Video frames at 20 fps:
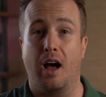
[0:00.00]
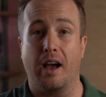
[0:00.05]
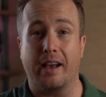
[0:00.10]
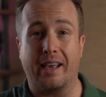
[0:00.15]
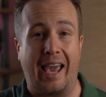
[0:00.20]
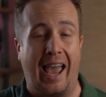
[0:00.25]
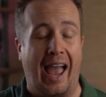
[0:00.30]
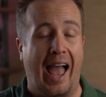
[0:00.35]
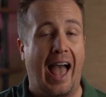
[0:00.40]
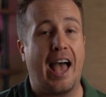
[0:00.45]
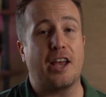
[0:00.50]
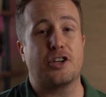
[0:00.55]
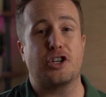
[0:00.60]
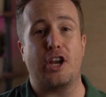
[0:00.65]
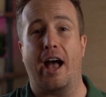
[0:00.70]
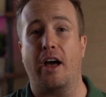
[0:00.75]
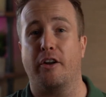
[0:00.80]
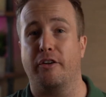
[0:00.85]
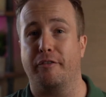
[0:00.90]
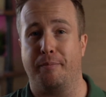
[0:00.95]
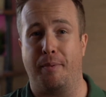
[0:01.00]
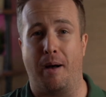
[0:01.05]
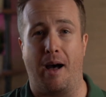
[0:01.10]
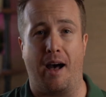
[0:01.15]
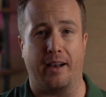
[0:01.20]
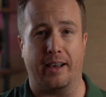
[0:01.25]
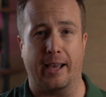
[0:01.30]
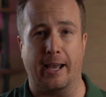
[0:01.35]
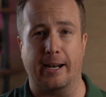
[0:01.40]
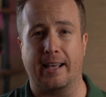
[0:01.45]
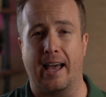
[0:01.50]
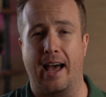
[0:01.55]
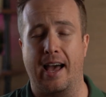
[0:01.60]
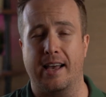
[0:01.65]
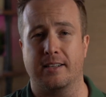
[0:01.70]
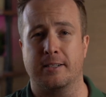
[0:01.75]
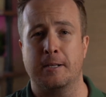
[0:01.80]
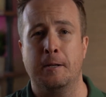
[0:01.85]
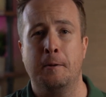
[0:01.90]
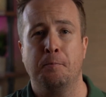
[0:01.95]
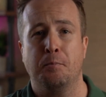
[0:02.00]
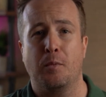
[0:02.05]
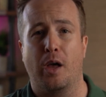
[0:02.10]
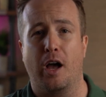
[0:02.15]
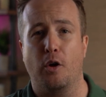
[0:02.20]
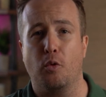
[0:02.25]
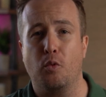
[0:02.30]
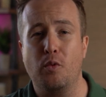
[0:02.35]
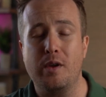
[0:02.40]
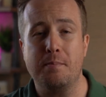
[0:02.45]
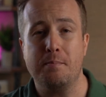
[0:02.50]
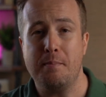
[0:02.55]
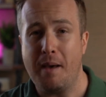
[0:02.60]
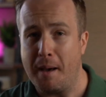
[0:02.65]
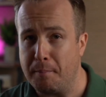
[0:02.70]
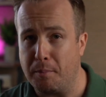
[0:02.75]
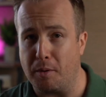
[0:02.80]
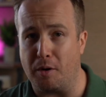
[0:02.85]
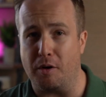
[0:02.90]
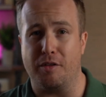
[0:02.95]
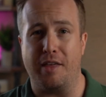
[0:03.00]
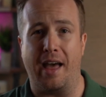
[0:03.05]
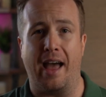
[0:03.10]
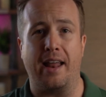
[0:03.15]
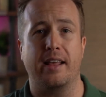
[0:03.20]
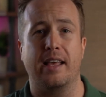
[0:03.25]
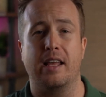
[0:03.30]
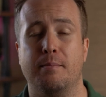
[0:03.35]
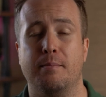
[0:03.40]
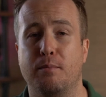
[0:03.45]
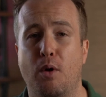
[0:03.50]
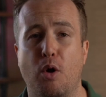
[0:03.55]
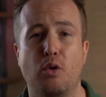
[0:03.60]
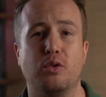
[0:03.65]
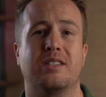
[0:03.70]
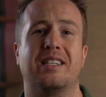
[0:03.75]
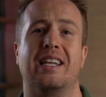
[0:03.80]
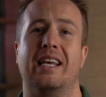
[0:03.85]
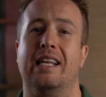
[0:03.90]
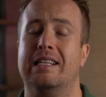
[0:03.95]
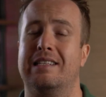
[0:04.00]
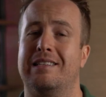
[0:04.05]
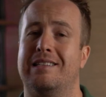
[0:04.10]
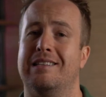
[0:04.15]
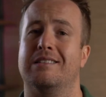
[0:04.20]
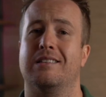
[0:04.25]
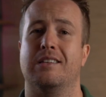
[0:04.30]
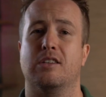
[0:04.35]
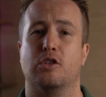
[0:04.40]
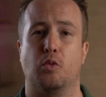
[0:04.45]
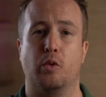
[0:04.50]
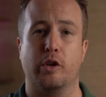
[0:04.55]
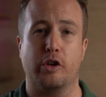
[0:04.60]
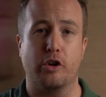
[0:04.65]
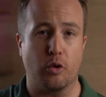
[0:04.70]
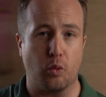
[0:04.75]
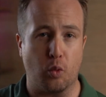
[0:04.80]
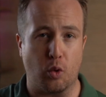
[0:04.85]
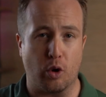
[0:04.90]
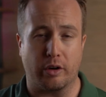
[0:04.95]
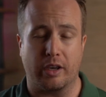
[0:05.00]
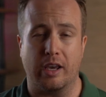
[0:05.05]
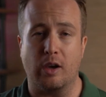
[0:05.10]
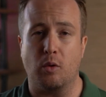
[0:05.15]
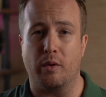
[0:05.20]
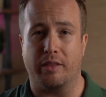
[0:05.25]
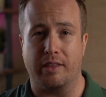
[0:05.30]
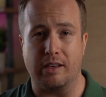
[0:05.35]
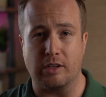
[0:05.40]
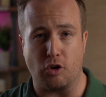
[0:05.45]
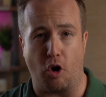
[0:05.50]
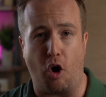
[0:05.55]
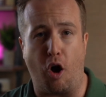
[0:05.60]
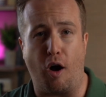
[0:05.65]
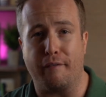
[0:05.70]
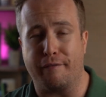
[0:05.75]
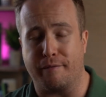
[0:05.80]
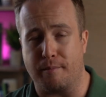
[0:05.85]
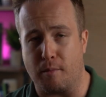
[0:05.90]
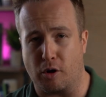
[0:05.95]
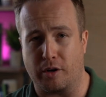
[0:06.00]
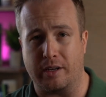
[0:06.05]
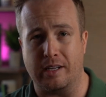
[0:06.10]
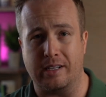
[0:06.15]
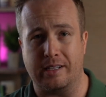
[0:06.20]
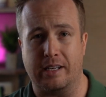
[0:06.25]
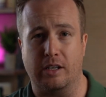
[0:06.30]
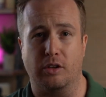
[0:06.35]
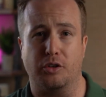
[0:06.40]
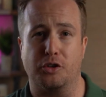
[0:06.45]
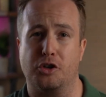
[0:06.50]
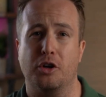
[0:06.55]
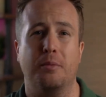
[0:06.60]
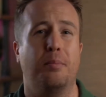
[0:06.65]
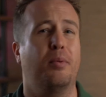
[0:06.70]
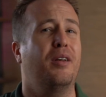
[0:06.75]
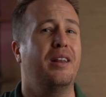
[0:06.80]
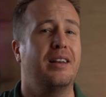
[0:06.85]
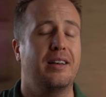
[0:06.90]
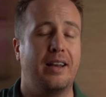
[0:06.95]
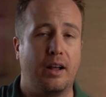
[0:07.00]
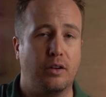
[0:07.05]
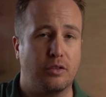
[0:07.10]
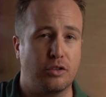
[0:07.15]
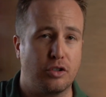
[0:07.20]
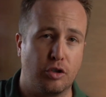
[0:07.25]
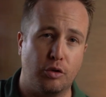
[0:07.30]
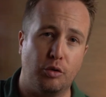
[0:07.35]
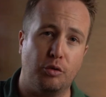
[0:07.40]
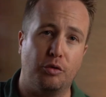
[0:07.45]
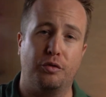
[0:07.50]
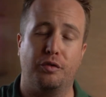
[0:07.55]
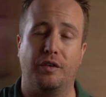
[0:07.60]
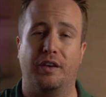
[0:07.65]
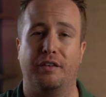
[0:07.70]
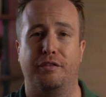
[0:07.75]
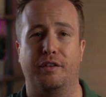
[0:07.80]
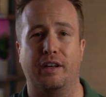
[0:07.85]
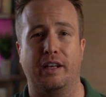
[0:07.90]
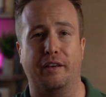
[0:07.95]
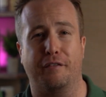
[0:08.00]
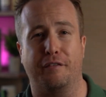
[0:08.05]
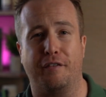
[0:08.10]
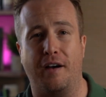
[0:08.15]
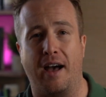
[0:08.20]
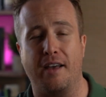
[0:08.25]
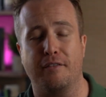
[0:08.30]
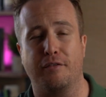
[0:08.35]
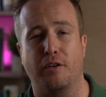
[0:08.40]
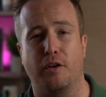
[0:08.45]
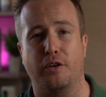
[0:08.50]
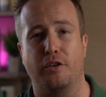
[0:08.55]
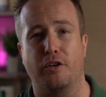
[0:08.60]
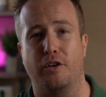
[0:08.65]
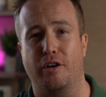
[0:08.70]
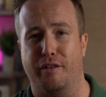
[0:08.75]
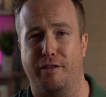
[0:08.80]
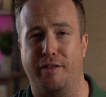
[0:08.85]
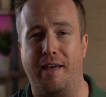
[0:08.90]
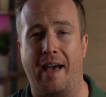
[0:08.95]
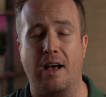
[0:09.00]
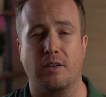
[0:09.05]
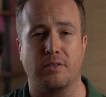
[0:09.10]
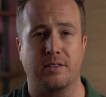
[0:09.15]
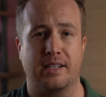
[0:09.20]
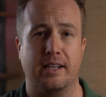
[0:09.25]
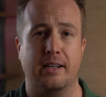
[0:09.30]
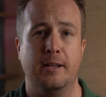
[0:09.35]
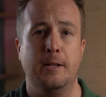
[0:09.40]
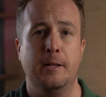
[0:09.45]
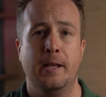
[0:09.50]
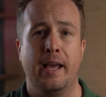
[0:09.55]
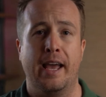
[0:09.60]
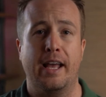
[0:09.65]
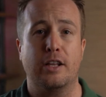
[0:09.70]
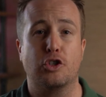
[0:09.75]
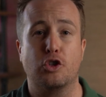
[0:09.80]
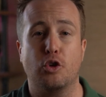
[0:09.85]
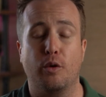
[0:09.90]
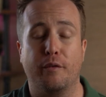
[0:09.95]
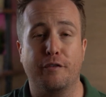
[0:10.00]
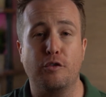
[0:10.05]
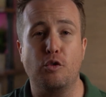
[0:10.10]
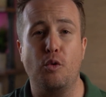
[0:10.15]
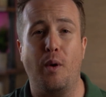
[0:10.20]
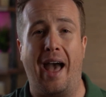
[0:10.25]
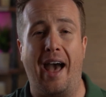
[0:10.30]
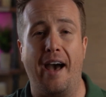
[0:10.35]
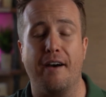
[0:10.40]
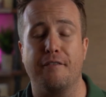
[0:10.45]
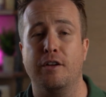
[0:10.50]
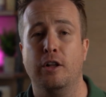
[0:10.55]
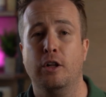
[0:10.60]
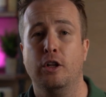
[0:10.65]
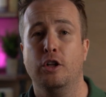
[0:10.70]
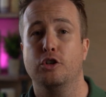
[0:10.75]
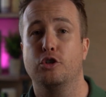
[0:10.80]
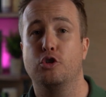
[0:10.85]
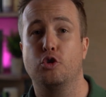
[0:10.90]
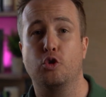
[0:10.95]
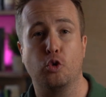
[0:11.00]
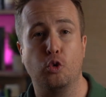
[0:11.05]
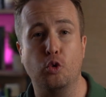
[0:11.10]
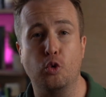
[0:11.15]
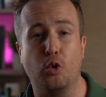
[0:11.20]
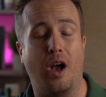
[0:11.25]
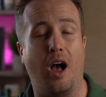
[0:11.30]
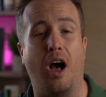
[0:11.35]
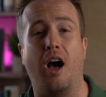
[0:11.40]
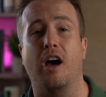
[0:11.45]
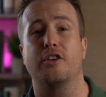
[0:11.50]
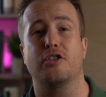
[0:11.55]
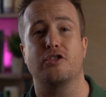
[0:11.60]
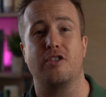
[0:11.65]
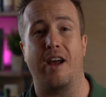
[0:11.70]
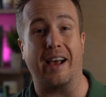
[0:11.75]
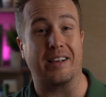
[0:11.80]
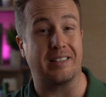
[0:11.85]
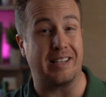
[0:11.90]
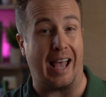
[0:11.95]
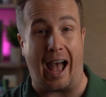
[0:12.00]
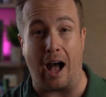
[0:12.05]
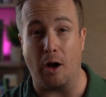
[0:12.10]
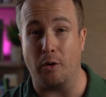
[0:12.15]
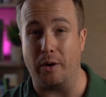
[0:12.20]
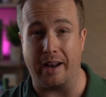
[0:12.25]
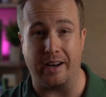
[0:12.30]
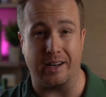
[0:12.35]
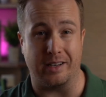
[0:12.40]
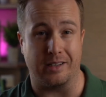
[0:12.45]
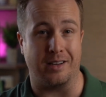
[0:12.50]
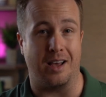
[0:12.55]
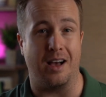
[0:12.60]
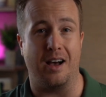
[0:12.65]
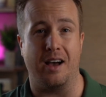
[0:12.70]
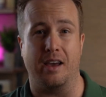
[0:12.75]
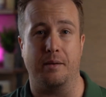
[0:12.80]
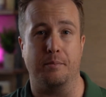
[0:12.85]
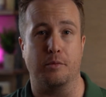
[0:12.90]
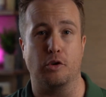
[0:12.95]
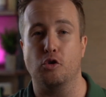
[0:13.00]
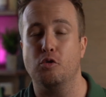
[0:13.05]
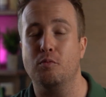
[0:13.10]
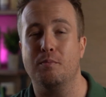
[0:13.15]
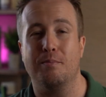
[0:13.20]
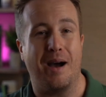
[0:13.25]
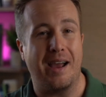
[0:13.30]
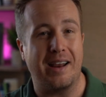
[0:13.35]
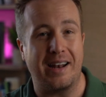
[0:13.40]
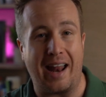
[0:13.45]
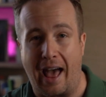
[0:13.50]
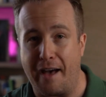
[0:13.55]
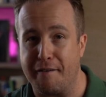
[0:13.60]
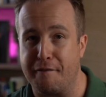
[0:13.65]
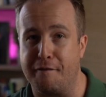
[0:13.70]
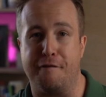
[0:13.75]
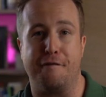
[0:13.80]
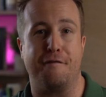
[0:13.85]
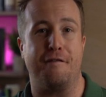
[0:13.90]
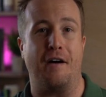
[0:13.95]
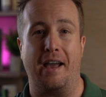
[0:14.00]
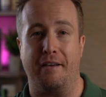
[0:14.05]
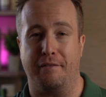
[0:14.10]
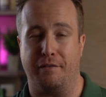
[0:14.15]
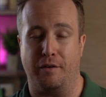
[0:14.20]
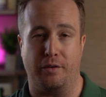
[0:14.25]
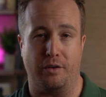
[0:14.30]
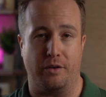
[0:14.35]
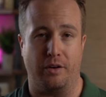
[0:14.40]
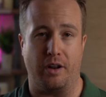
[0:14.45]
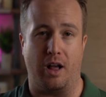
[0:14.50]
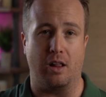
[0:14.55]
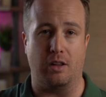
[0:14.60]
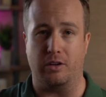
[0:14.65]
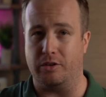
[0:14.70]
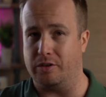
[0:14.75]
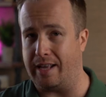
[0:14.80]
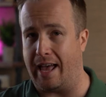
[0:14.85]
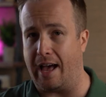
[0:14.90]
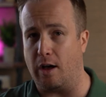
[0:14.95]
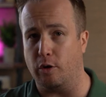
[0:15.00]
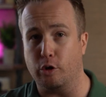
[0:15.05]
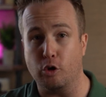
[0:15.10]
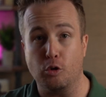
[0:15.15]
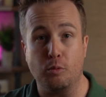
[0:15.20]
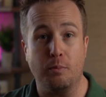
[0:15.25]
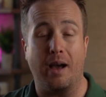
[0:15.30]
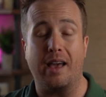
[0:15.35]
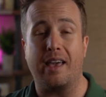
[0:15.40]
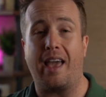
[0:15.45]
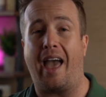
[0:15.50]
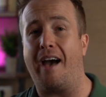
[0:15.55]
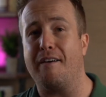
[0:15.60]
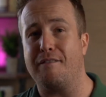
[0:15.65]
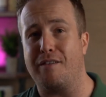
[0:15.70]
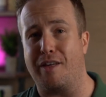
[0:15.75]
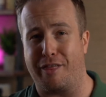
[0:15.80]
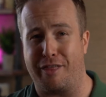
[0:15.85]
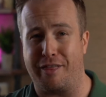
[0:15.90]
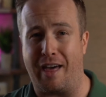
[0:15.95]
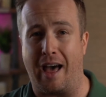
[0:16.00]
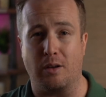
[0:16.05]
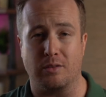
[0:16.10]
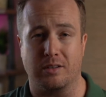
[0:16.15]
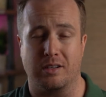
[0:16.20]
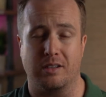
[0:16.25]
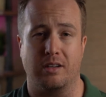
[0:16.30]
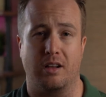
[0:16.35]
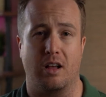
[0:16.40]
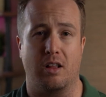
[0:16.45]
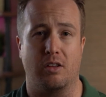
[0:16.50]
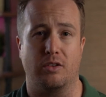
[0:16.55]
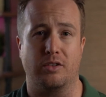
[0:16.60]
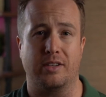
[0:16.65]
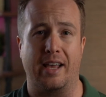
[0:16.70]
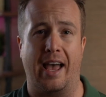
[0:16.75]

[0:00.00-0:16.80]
cash out of pocket, guys, remember that most instances when you're working with these off-market deals, you're putting down $250, $500, $1,000. And so if you have 2 contracts out at a time, you might have $500 out. You might have $1,000